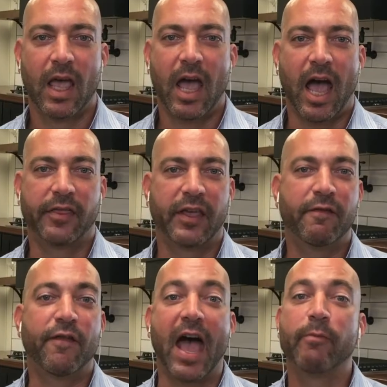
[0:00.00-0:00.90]
I think
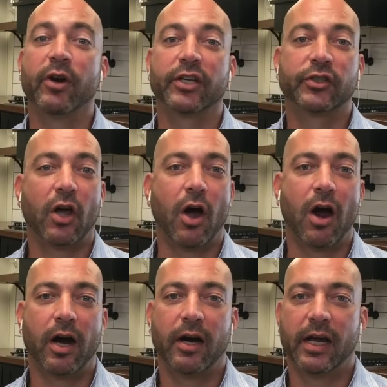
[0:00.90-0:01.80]
fabrics
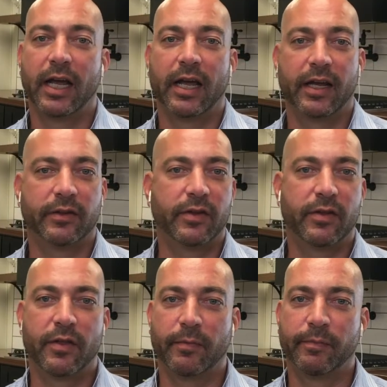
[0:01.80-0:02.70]
are
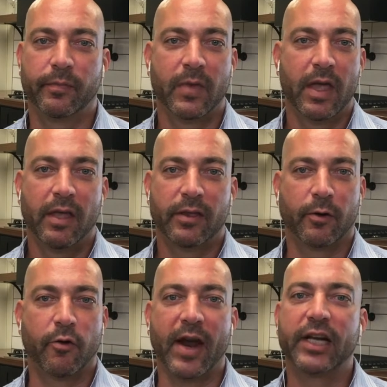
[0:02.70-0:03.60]
the
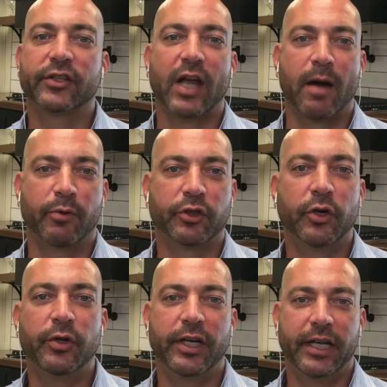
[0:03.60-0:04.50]
greatest
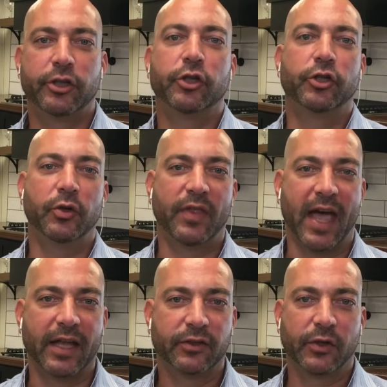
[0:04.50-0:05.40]
opportunity to do
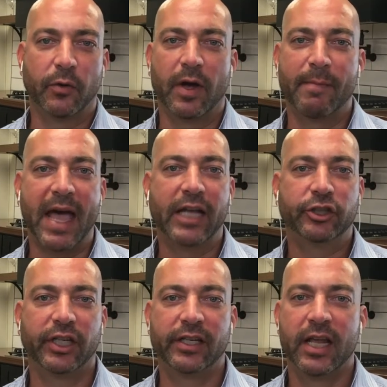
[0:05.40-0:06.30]
that. So
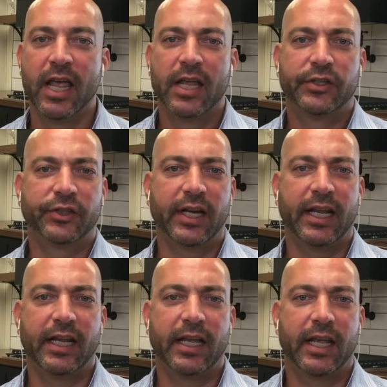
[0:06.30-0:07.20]
imagine
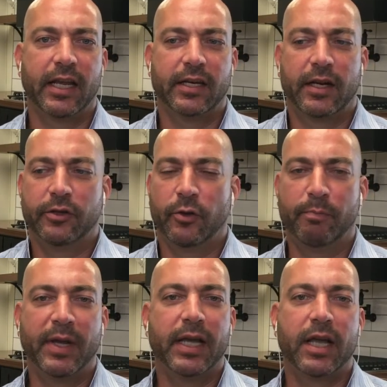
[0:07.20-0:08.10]
sitting in your
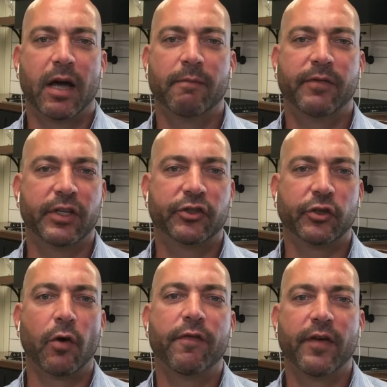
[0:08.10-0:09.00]
big comfy
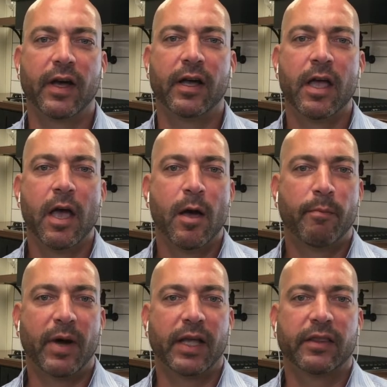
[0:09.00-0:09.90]
sofa,
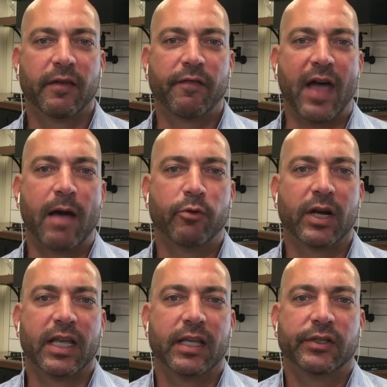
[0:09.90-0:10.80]
but the
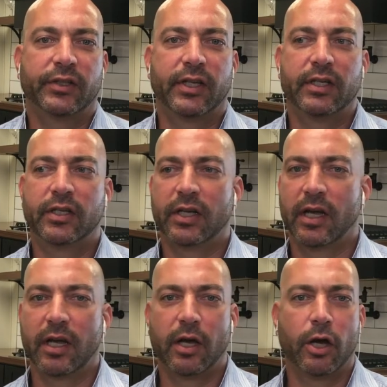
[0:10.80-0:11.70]
fabric isn't
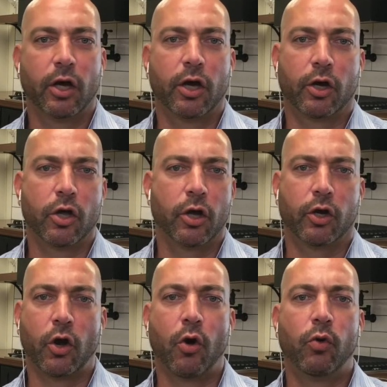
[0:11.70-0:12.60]
a
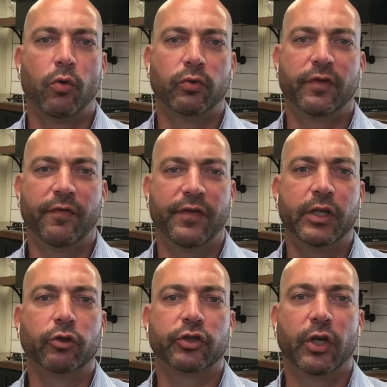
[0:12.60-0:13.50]
cold
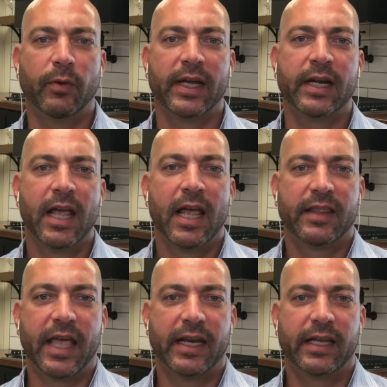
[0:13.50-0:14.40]
feel to it,
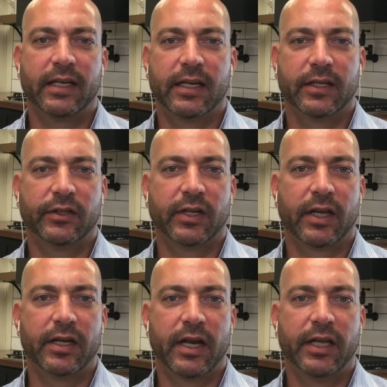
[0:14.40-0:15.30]
that it's
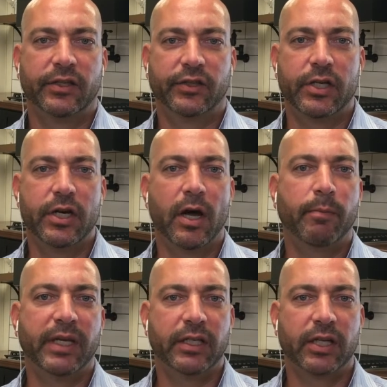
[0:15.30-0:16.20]
a nice
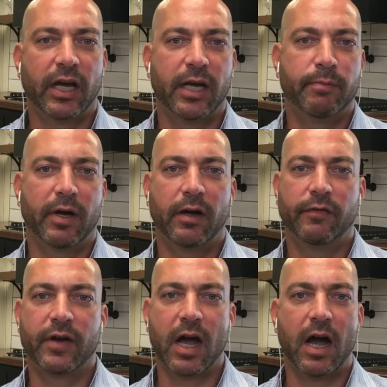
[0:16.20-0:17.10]
nubby type
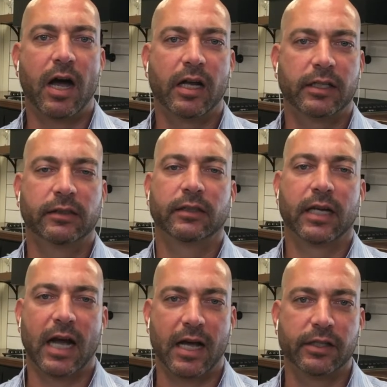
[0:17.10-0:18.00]
of
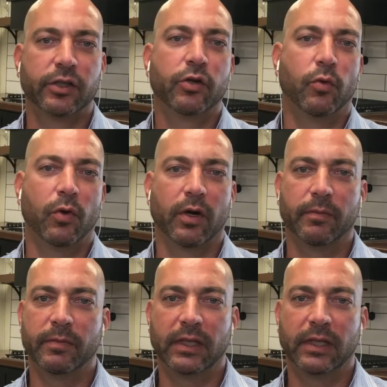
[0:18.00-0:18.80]
cotton or